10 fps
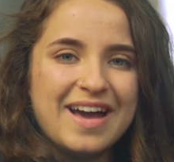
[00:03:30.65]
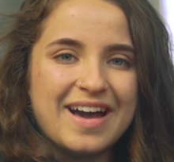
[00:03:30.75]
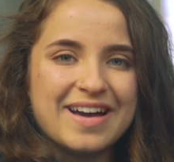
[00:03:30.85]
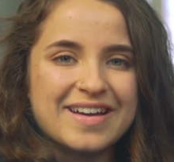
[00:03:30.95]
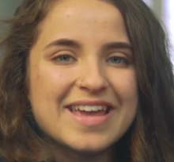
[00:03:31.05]

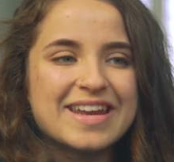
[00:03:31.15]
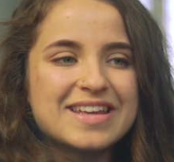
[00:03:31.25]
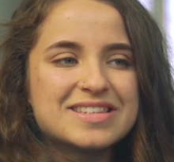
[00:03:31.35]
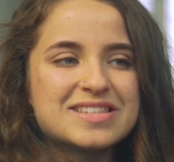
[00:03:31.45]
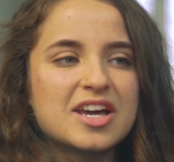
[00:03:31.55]
And
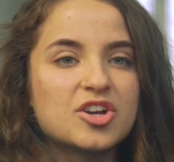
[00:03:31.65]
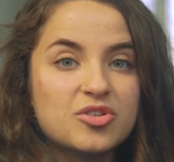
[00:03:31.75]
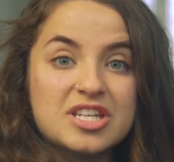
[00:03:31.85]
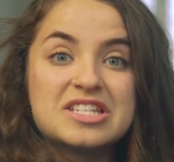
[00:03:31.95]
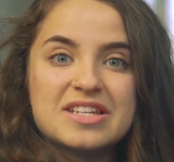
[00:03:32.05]
it's a
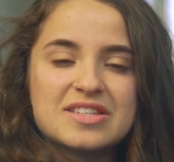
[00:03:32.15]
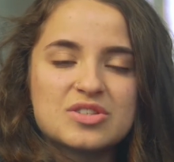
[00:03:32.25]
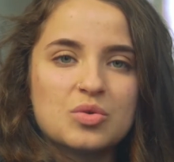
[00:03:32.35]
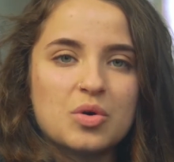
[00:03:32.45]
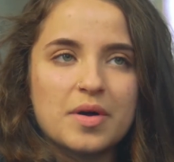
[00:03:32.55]
Christian
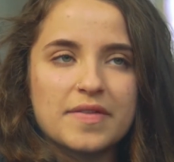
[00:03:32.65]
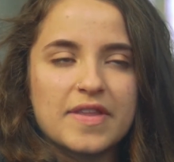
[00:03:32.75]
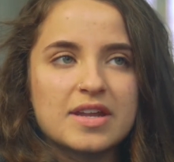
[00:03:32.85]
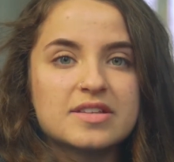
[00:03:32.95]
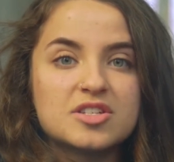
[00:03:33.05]
school
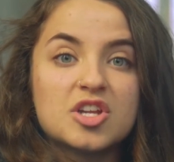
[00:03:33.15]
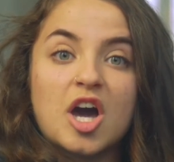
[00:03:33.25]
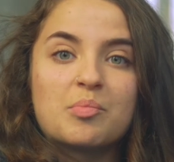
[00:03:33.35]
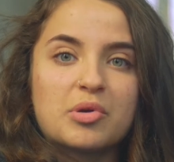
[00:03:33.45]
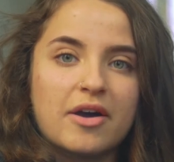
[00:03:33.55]
that is
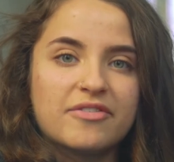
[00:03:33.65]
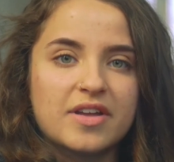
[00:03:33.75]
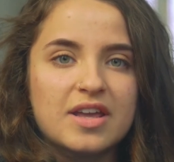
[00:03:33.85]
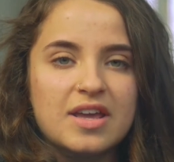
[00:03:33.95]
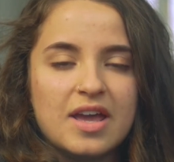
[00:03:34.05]

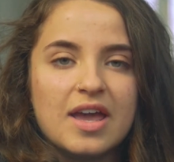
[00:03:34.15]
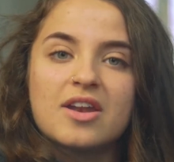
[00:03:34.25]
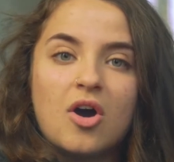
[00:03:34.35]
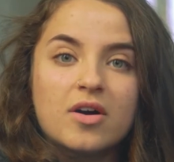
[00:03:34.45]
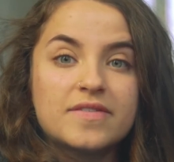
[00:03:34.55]
nonprofit,
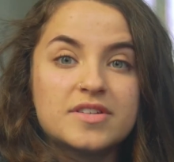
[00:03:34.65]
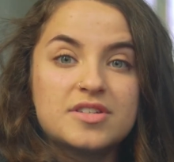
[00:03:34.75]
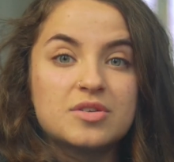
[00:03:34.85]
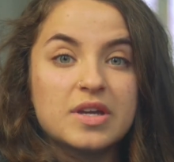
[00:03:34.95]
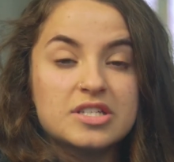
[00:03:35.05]
and all the
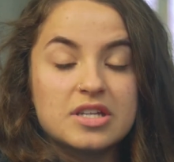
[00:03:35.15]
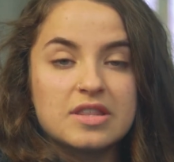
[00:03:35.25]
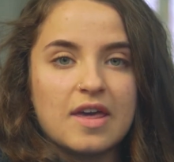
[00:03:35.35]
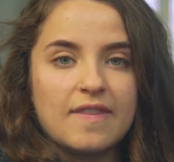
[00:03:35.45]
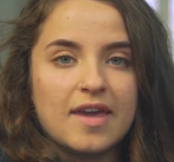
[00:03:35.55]

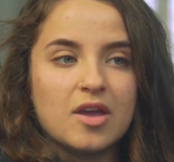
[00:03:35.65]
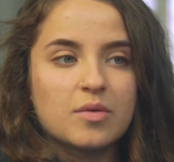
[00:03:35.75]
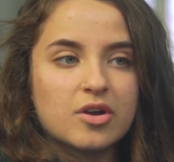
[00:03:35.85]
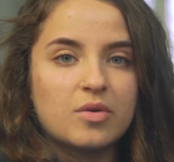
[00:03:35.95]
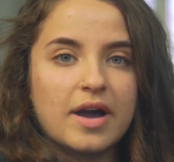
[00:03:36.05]
tuition that they
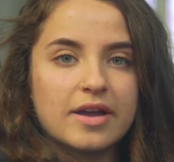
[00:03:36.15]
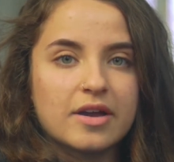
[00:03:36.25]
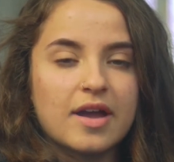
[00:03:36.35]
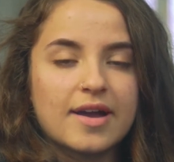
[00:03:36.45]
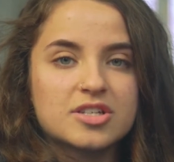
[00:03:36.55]

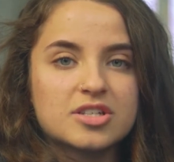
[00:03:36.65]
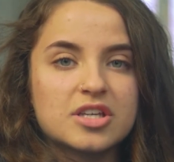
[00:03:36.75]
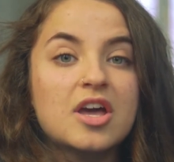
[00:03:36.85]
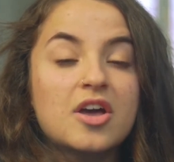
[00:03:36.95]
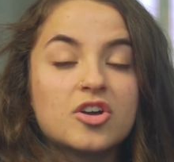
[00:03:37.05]
require
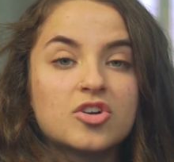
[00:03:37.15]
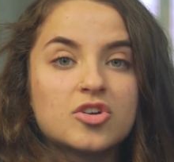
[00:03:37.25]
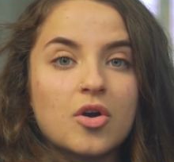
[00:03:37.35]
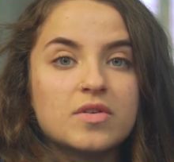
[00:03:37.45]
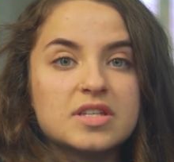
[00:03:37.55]
actually
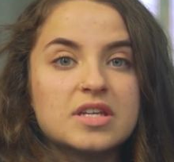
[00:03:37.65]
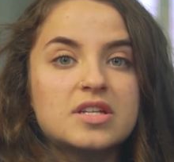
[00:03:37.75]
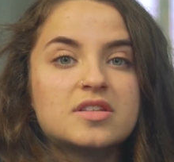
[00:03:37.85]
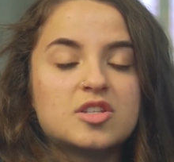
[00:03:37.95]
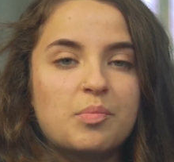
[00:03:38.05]
goes
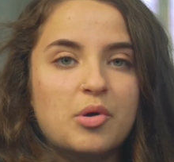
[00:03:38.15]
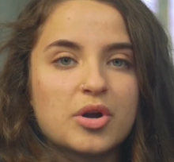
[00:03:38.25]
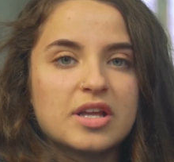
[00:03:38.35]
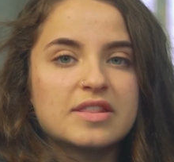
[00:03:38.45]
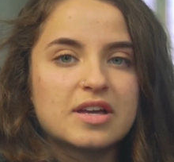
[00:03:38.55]
into
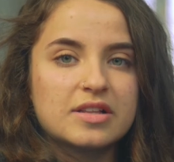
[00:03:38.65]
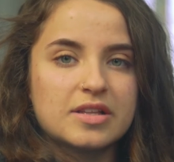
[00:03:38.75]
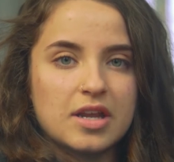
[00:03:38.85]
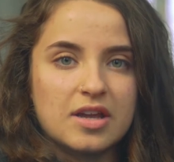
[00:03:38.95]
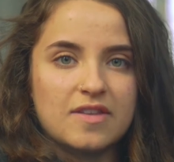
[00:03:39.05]
supporting the
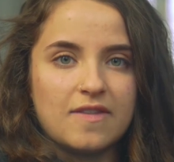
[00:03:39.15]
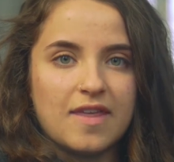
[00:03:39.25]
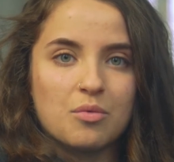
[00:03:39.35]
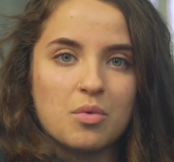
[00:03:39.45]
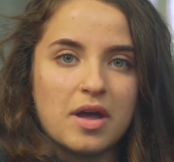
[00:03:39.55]
clinic that
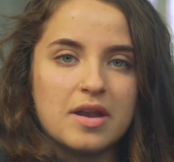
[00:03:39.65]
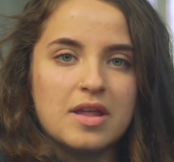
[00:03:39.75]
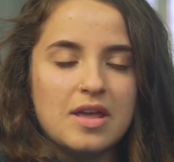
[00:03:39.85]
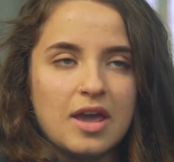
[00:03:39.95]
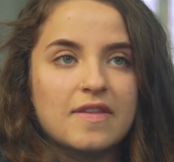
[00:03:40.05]
they run
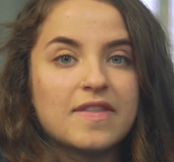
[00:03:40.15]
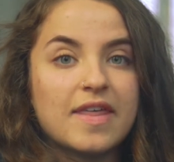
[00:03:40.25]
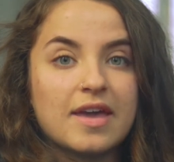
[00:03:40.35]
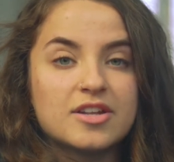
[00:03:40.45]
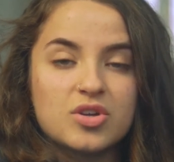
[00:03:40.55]
and
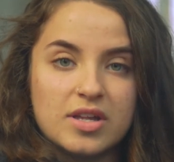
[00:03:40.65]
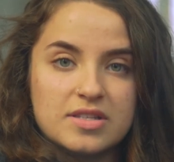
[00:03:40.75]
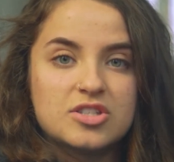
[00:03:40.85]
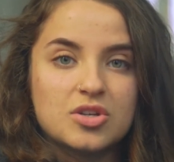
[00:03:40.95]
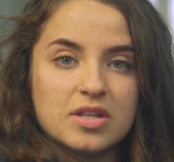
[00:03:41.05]
they train
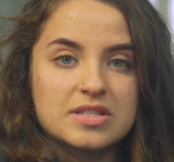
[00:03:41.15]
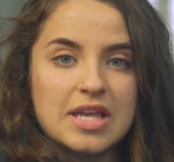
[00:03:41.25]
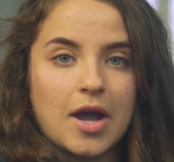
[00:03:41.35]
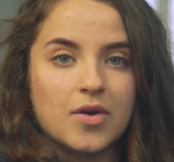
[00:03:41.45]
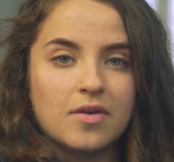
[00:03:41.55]
students
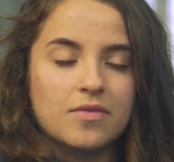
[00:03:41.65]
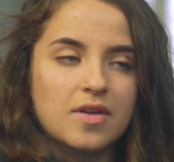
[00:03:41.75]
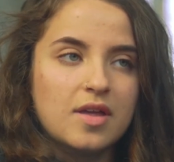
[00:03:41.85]
out of.